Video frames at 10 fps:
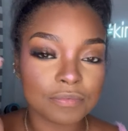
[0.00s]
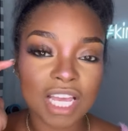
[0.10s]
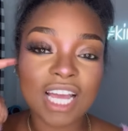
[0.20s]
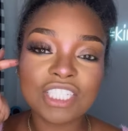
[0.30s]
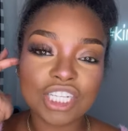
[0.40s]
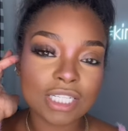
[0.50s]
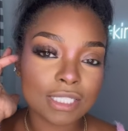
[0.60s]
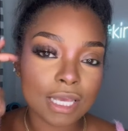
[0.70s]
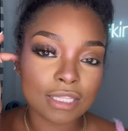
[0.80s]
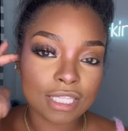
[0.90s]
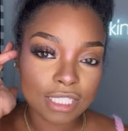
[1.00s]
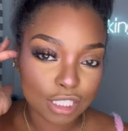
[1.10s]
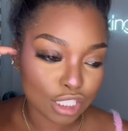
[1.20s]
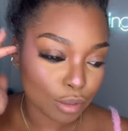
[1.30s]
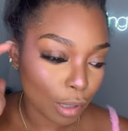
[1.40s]
I should have said this
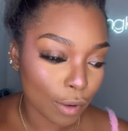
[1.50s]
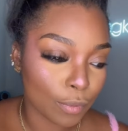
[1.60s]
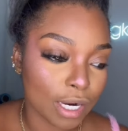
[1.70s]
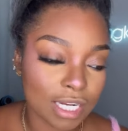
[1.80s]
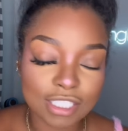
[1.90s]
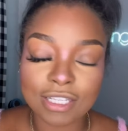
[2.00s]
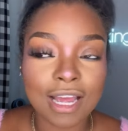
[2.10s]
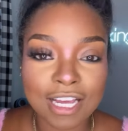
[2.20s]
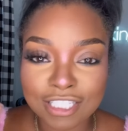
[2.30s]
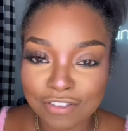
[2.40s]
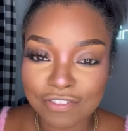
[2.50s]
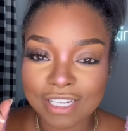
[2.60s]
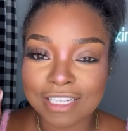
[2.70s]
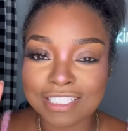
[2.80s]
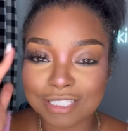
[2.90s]
is the part where I start acting funny
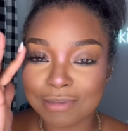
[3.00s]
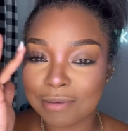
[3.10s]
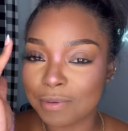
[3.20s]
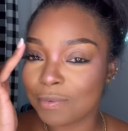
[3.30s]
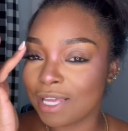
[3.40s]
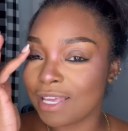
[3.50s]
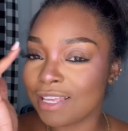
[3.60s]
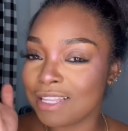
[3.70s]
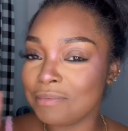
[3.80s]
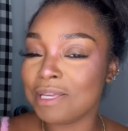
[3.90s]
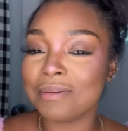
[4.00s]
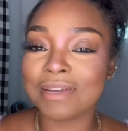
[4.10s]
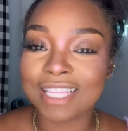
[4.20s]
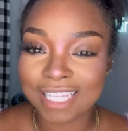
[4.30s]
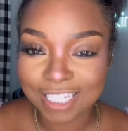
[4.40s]
because, baby, what? Let me get
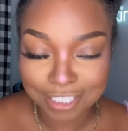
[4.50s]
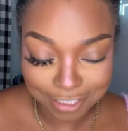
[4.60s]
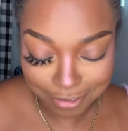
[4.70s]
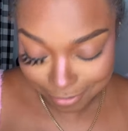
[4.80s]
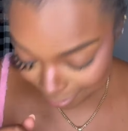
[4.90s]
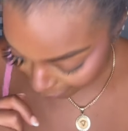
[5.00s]
my lashes on real